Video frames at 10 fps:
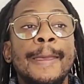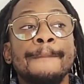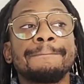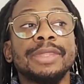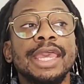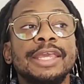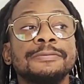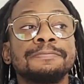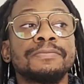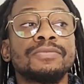Okay?
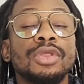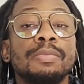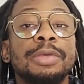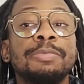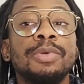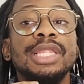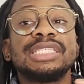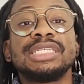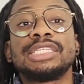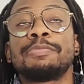People
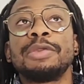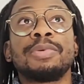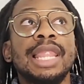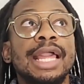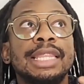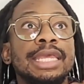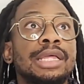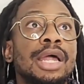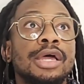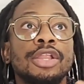listen to people like Lee
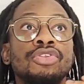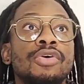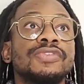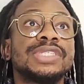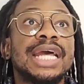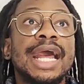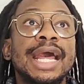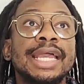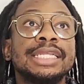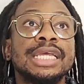Gunner,
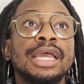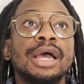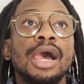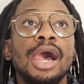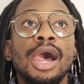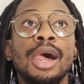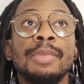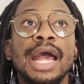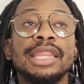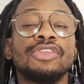Northside,
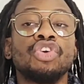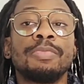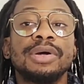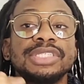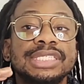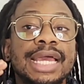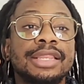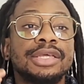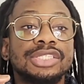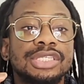and they talk about
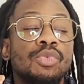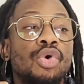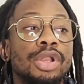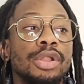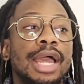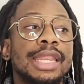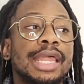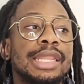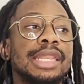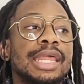standards and whatnot, and
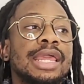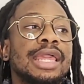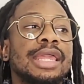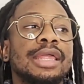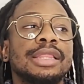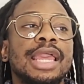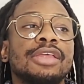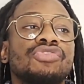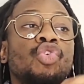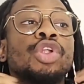then they
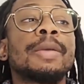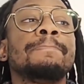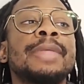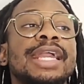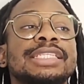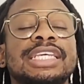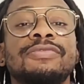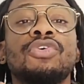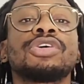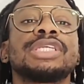call them negative,
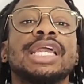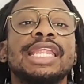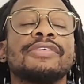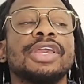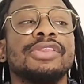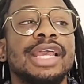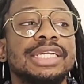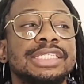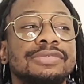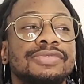toxic, and
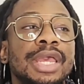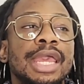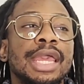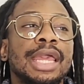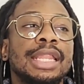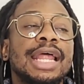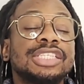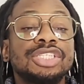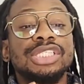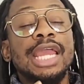negative. That's
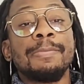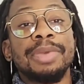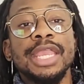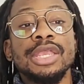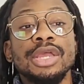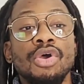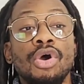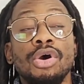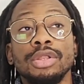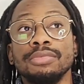just their opinion
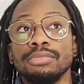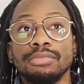on